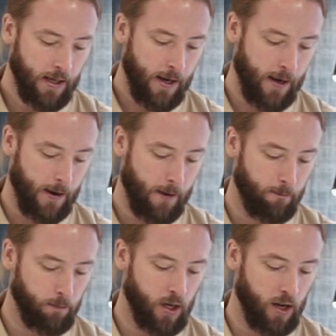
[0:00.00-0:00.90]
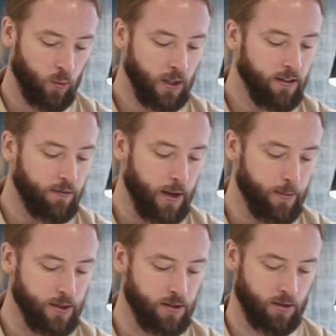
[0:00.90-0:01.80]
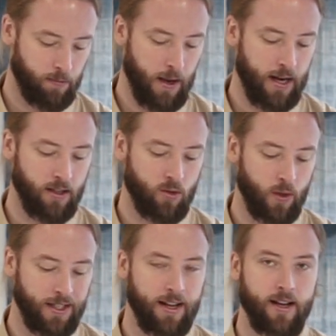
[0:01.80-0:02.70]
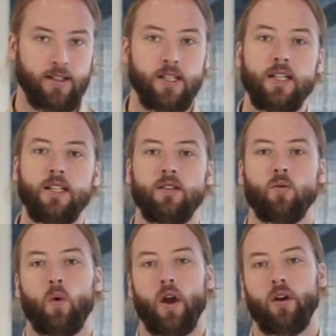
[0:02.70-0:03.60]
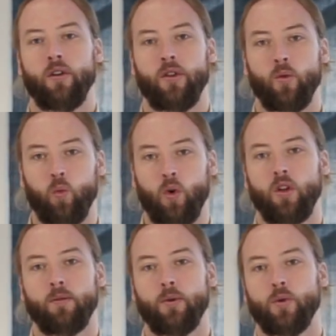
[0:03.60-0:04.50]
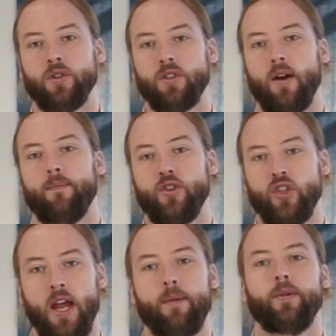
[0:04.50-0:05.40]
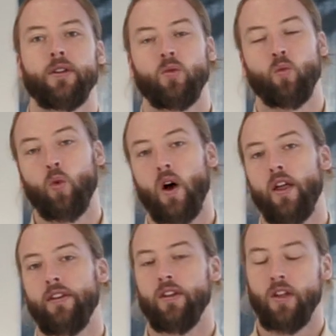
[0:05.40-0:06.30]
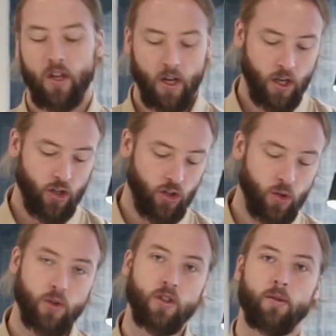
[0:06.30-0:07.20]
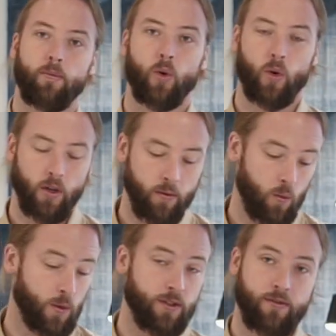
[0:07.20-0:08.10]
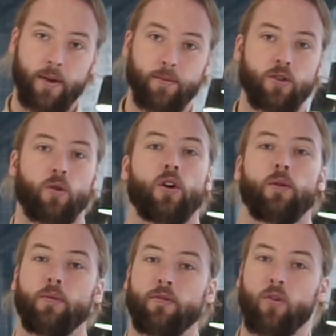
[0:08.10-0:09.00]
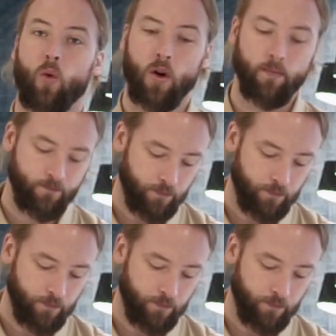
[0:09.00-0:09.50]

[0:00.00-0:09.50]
Got really famous back in 2019 where the World Brewers Cup champion won using the brewer, was famous already before.